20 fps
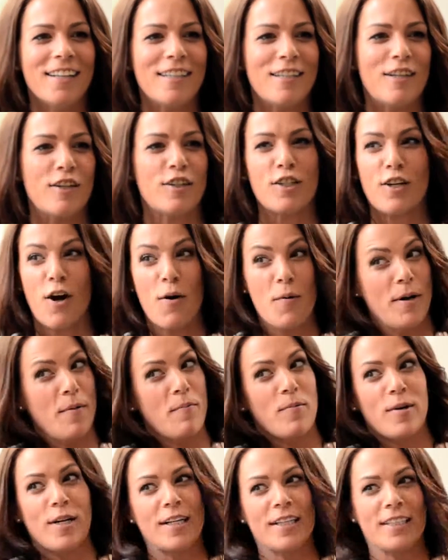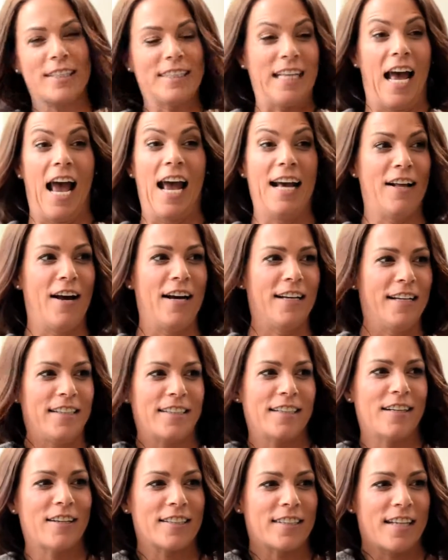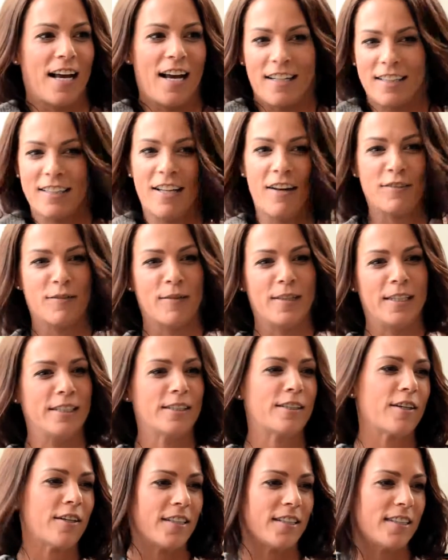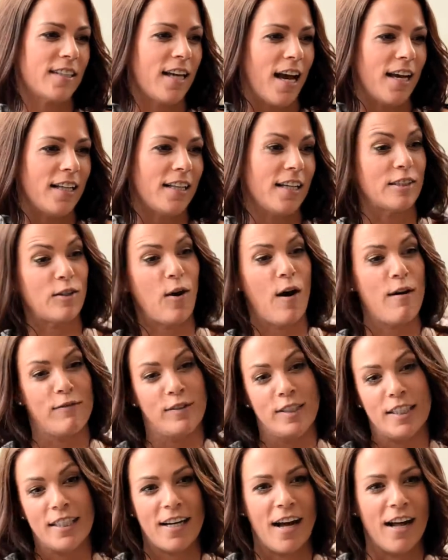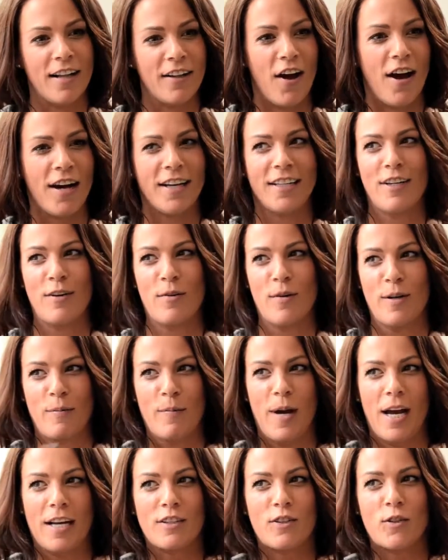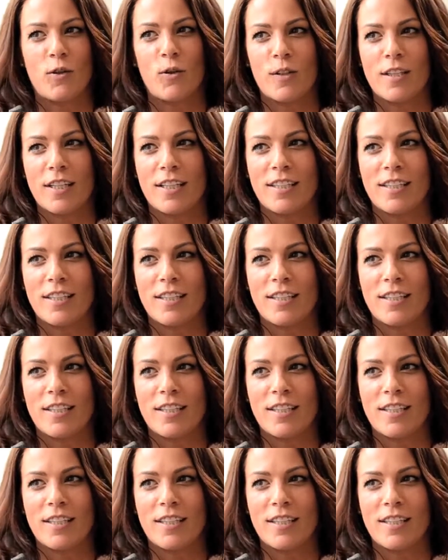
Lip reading: because you don't want to say, like, is he going to say he loves me? He's going to say, let's go out for dinner. Like, you want to make sure